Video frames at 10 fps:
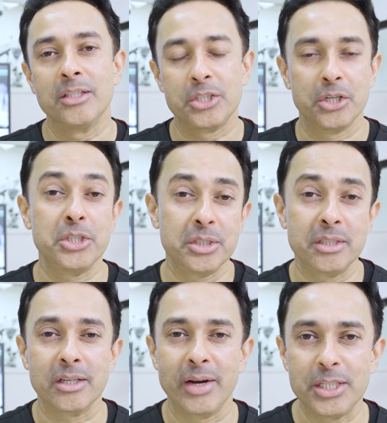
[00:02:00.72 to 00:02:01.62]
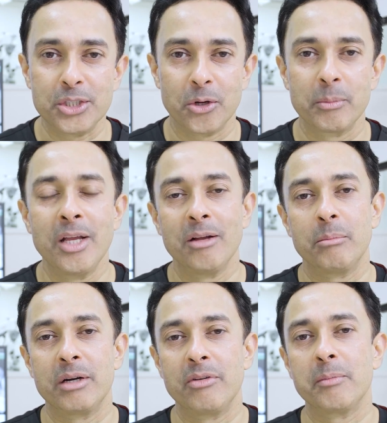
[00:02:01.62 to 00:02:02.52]
the surgeon did a great job,
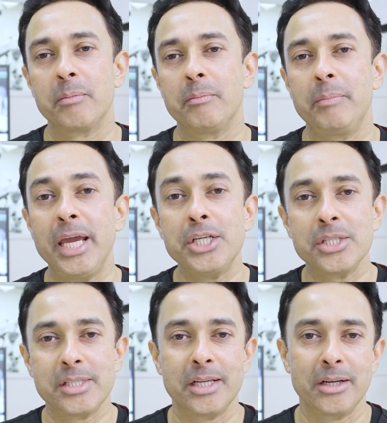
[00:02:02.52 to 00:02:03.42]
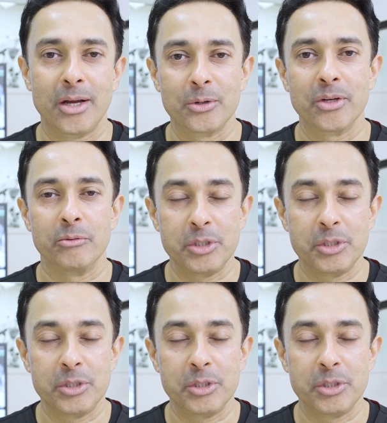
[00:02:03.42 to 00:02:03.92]
but from a patient-centered outcome,